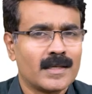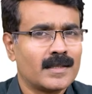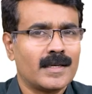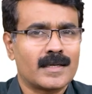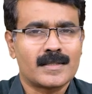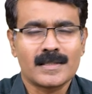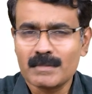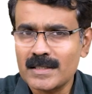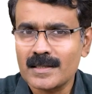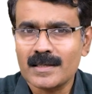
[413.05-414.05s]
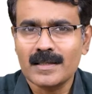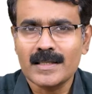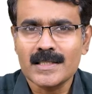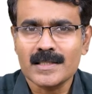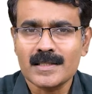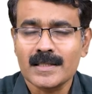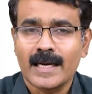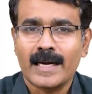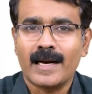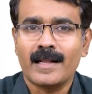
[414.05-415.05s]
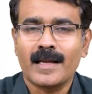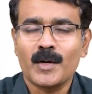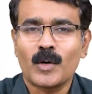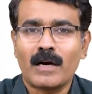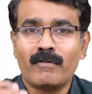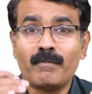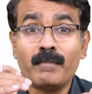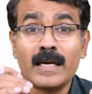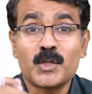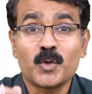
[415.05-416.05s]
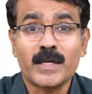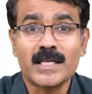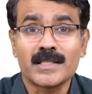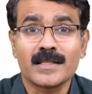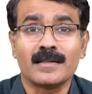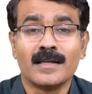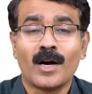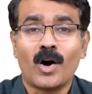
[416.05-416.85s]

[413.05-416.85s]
they are symmetrical lesions and then you have maturation,